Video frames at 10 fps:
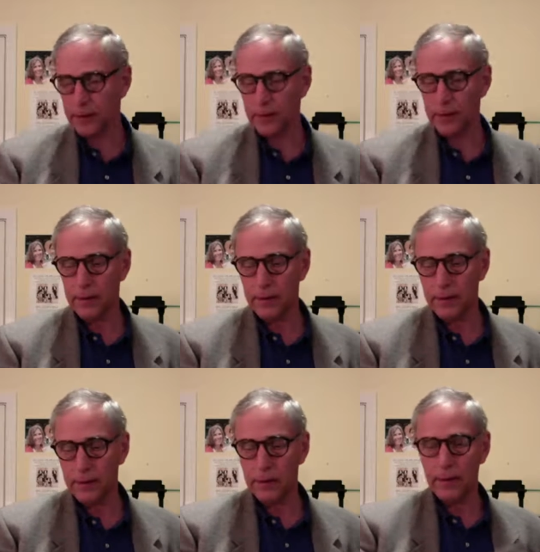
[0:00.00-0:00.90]

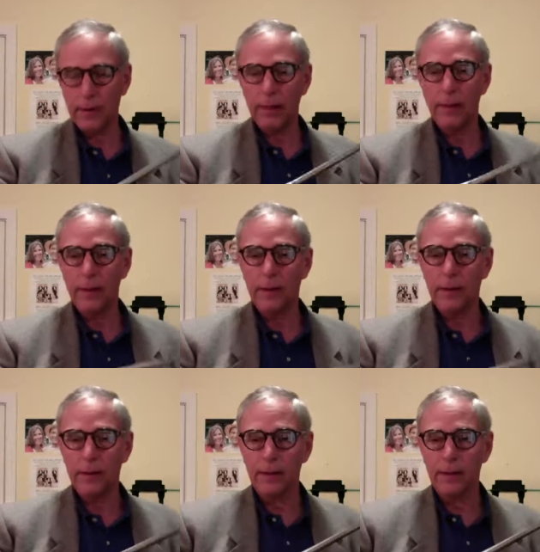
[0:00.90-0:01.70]
[no speech]